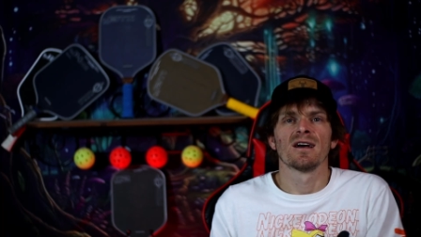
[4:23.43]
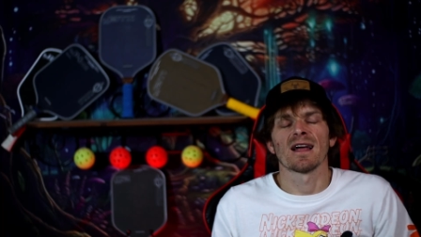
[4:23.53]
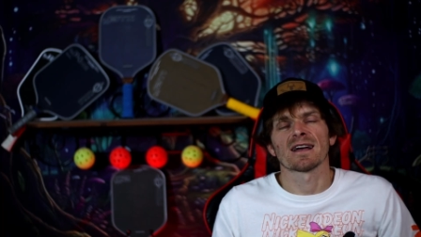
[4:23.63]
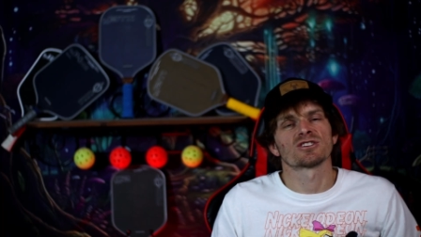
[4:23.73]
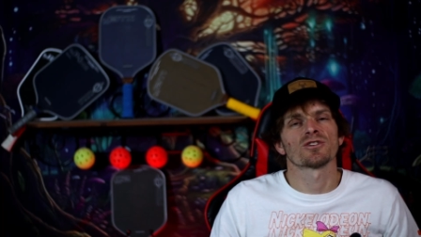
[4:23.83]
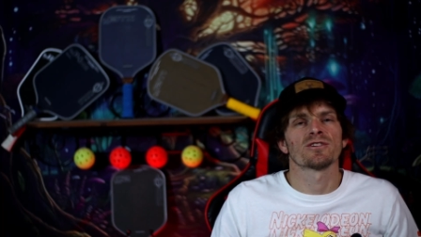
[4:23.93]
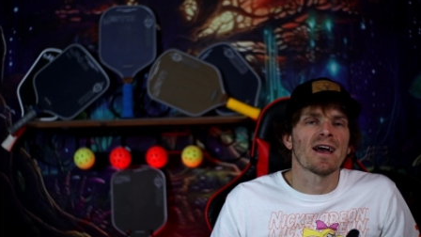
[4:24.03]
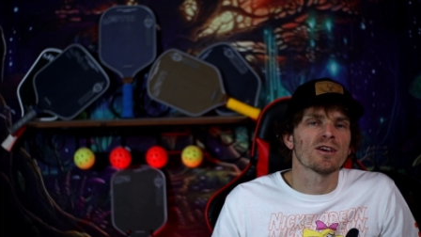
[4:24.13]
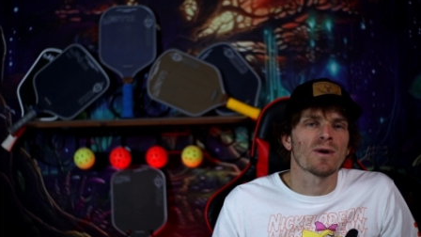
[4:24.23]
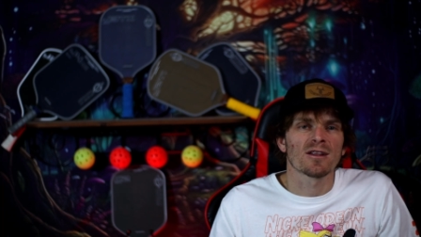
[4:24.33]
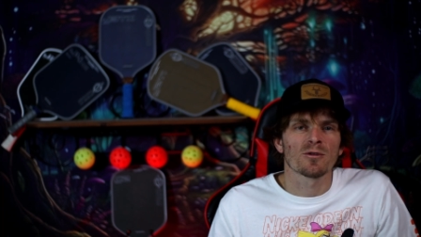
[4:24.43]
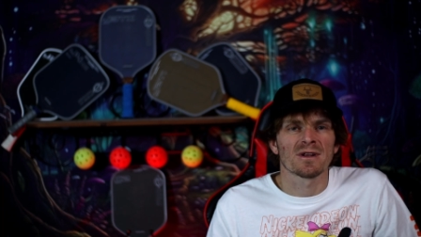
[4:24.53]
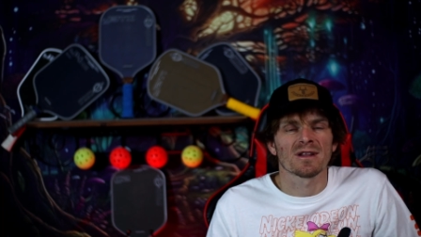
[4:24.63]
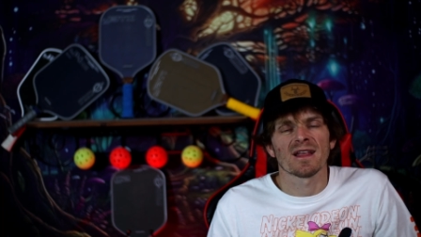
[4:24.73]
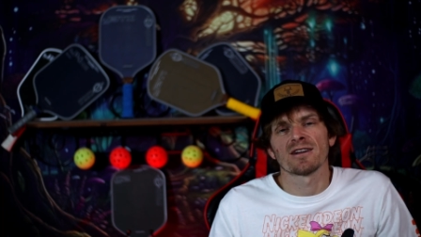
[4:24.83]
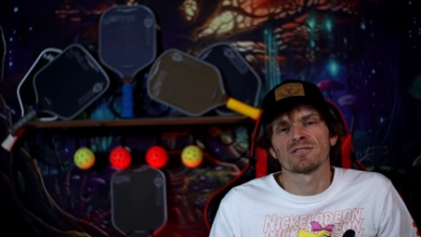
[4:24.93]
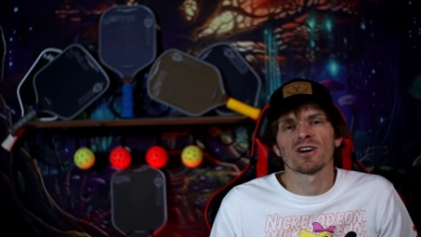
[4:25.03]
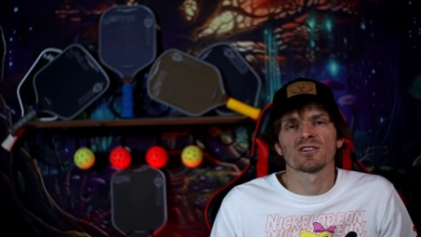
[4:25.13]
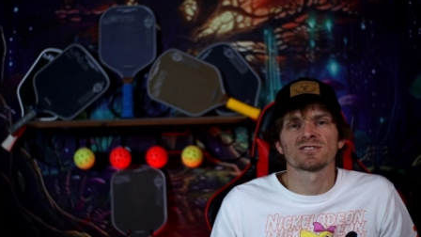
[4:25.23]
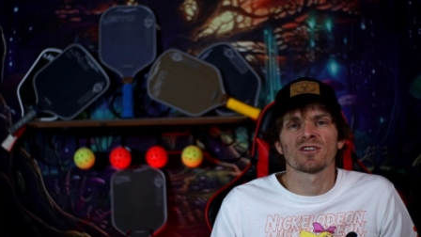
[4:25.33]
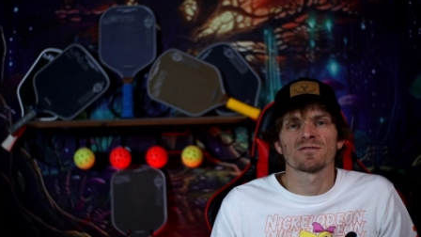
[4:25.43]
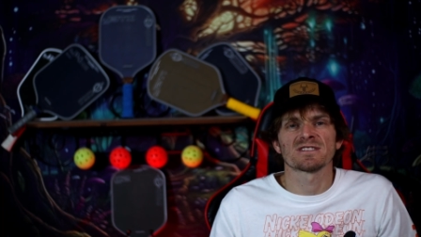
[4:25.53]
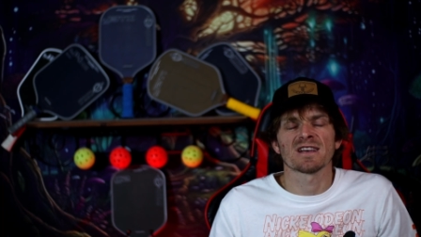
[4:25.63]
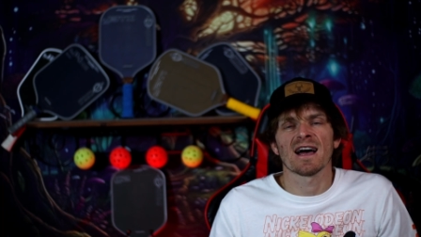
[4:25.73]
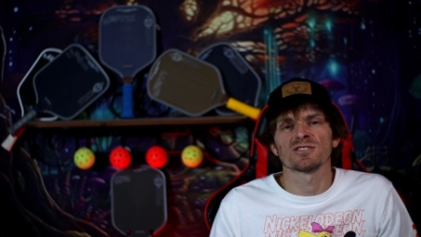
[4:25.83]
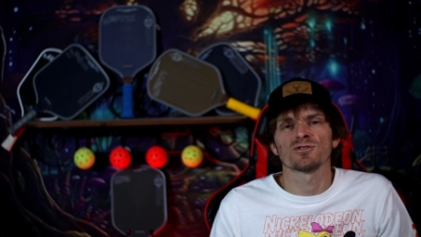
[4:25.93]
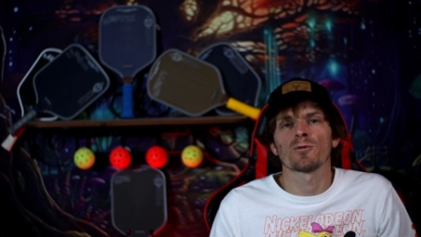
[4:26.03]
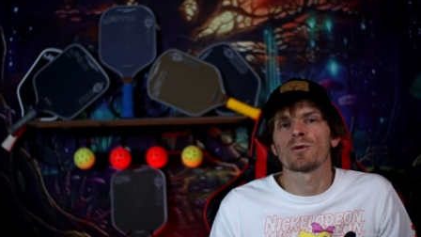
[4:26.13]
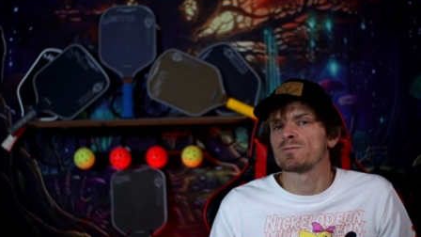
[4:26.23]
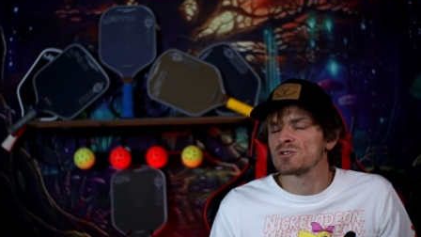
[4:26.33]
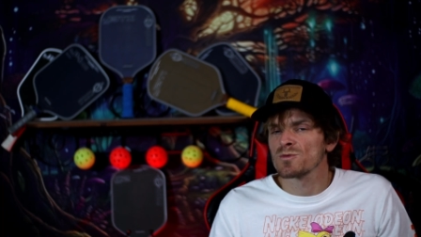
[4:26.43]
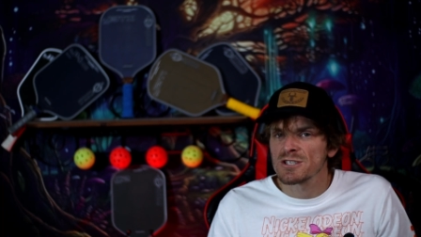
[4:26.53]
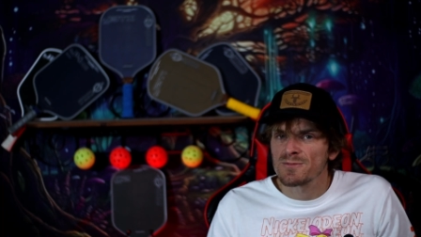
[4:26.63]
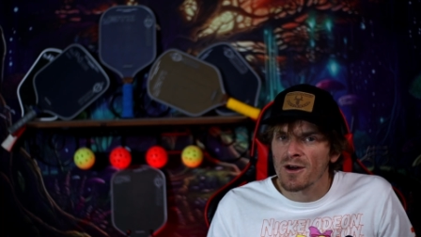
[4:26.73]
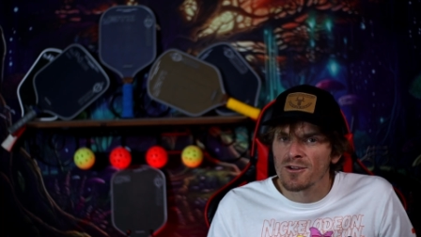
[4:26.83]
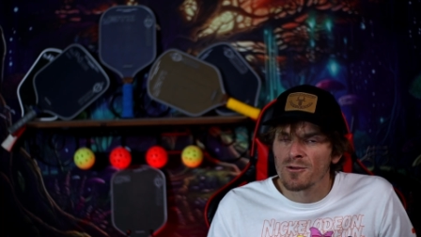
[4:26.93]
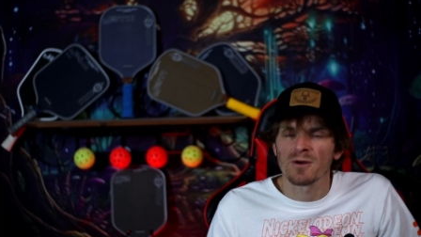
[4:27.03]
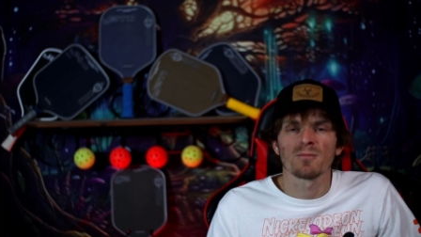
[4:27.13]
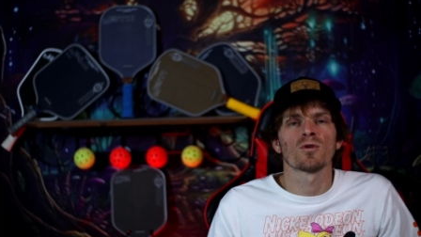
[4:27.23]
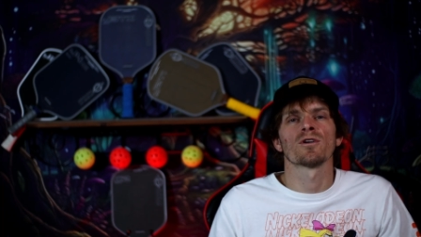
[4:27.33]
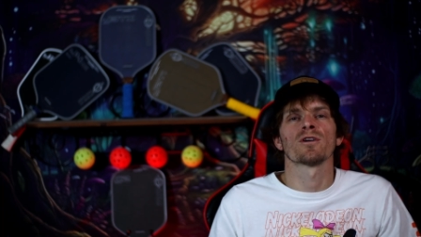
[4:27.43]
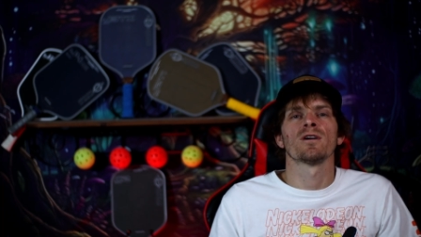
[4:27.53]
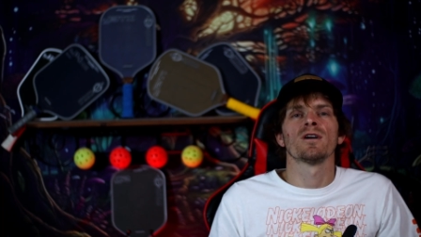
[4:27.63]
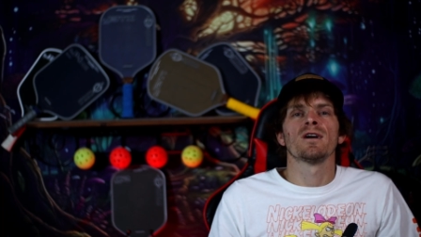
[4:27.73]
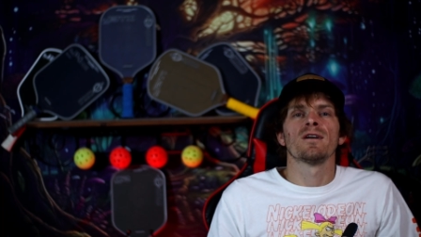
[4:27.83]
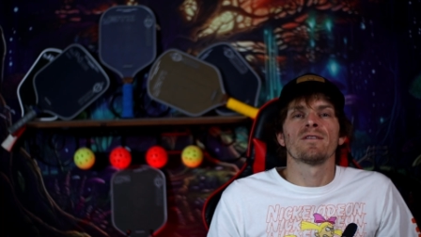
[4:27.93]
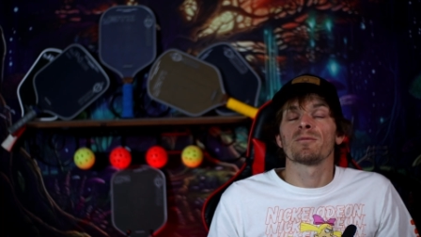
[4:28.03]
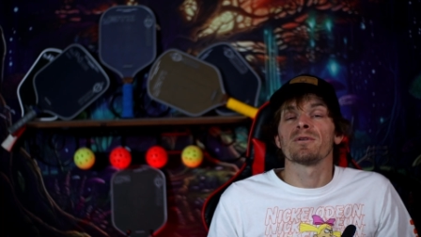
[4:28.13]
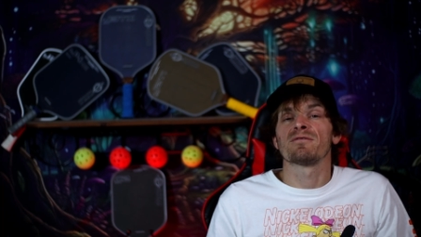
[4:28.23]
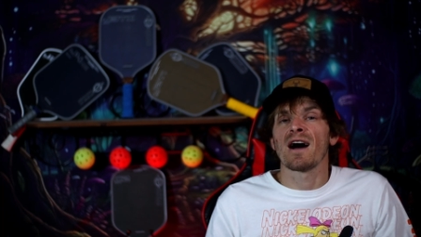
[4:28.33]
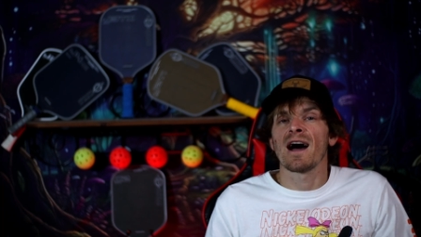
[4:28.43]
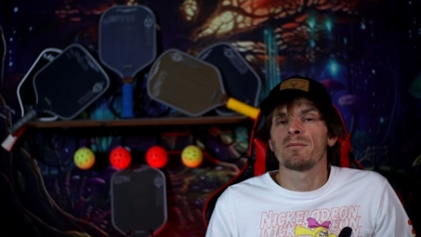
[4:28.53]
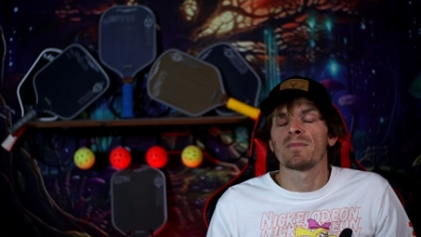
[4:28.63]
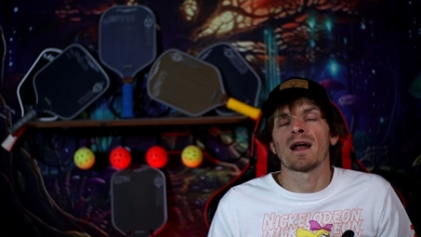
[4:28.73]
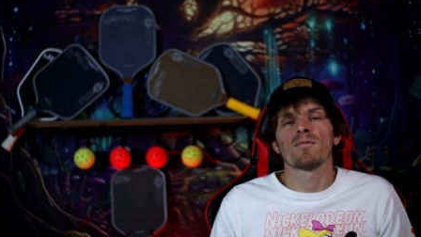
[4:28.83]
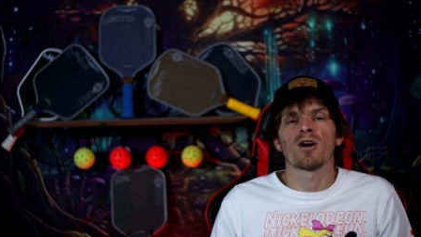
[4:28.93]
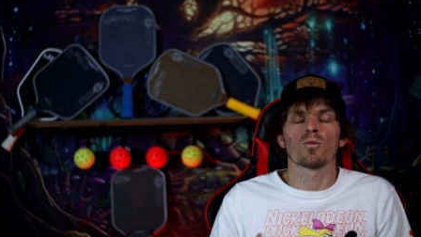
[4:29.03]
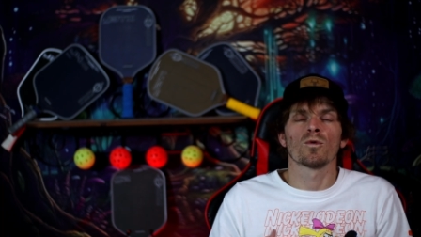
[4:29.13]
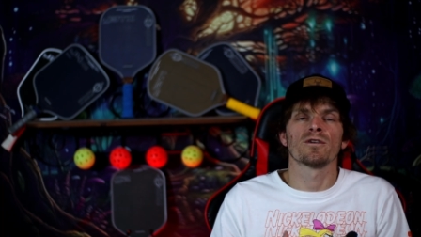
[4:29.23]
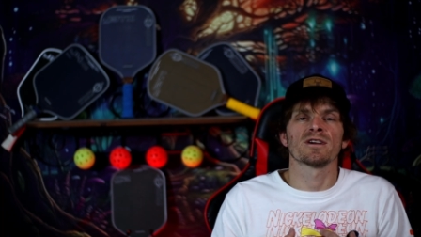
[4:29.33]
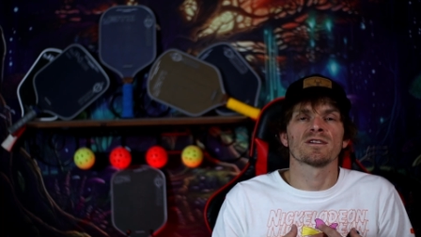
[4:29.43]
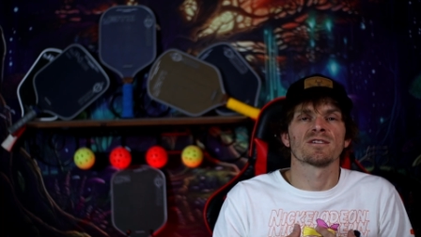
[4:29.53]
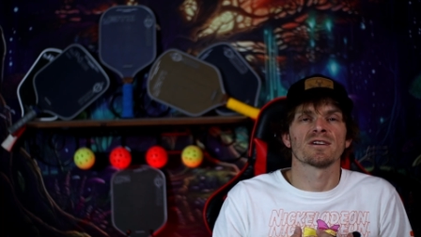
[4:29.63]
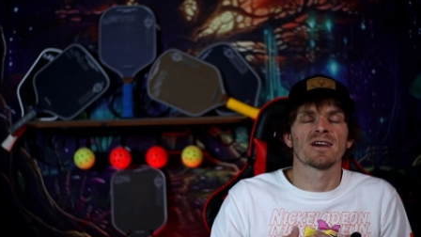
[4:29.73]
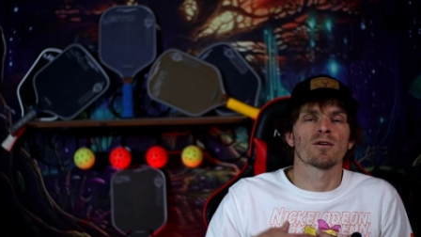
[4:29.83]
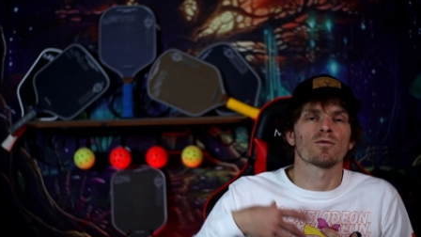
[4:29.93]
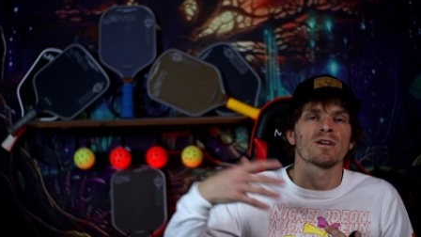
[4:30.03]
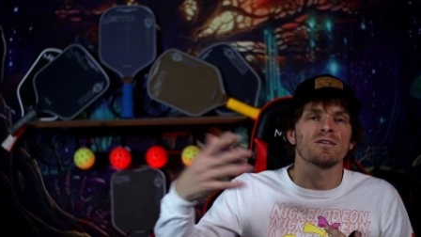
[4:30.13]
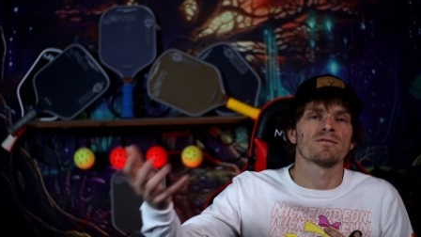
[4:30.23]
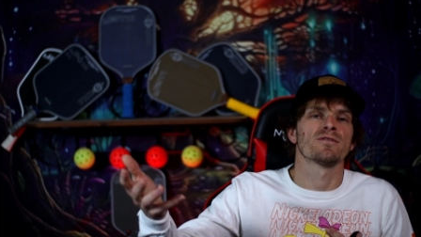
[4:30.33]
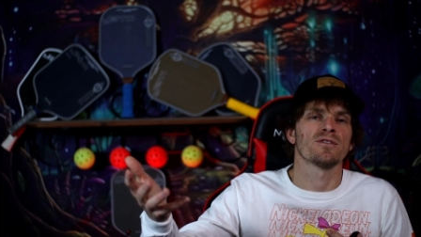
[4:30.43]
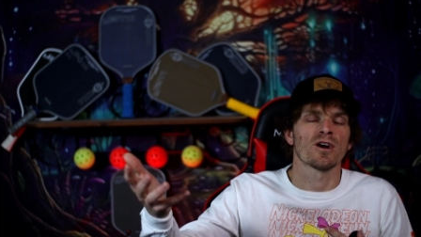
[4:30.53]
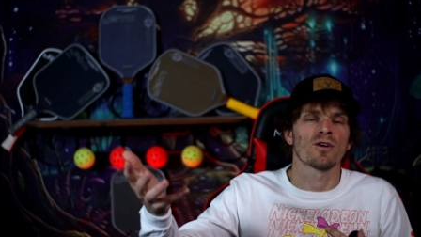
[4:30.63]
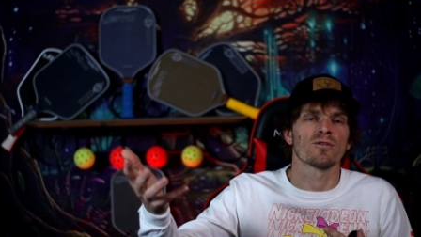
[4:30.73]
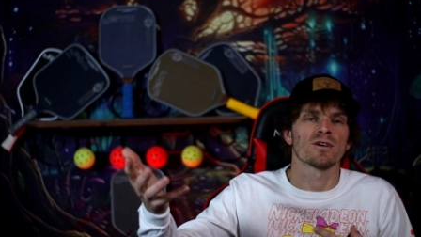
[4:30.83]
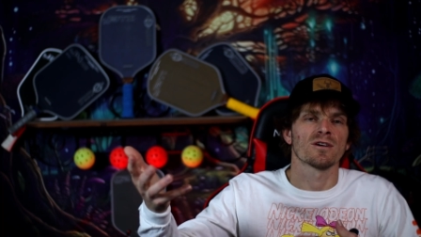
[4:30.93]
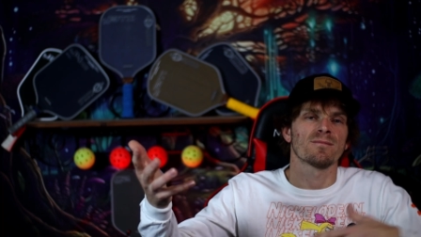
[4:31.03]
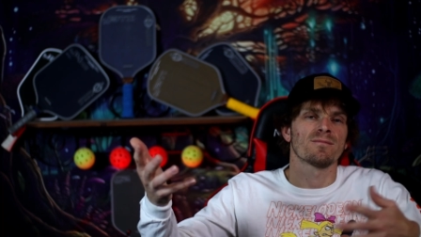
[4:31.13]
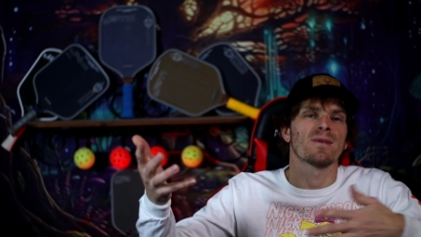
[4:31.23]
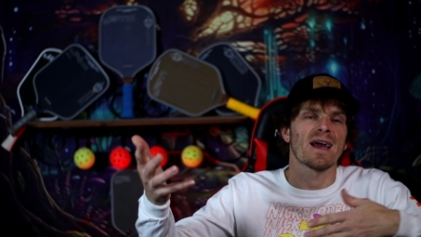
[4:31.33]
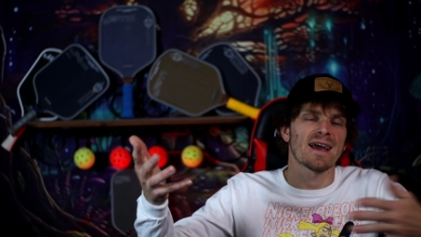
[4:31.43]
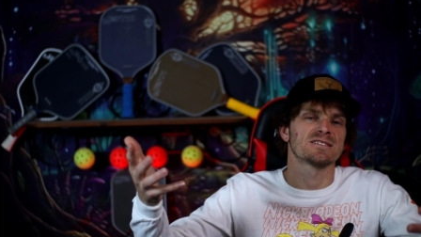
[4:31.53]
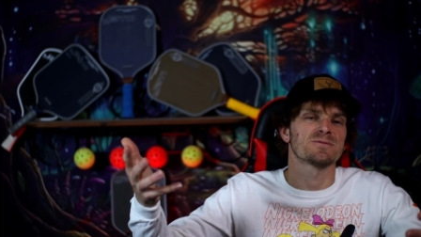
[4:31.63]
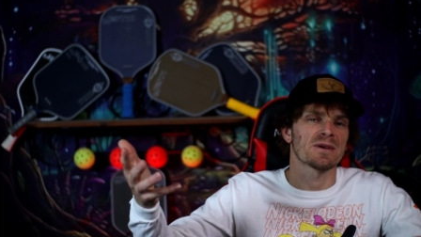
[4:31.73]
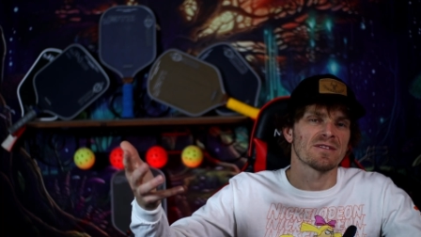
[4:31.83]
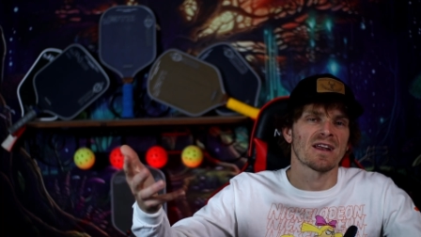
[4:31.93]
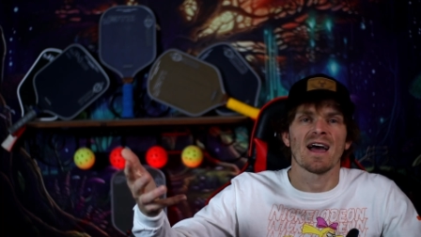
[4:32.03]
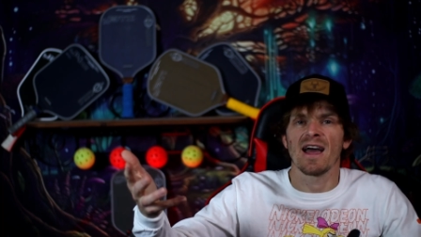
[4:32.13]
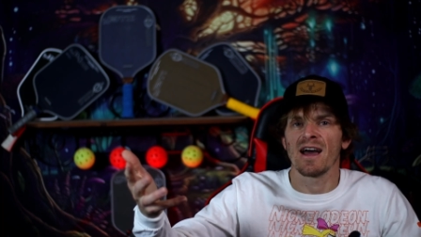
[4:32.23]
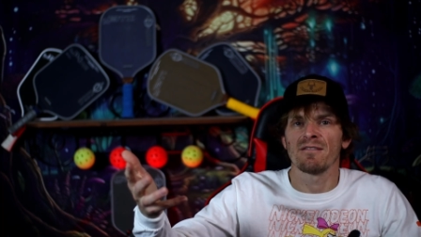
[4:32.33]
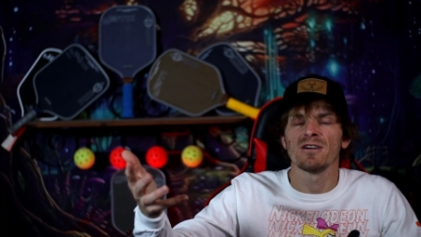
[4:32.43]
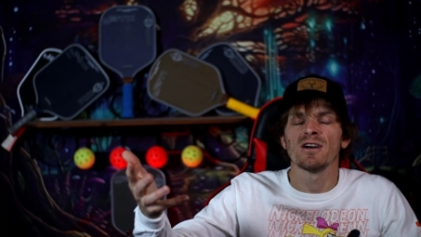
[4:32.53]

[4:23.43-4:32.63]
Like, sure, yeah, you add a little bit of lead or tungsten on the sides, you open up the sweet spot a little bit more, that'll be fine, but I'm not willing to get rid of, the hand speed that I have.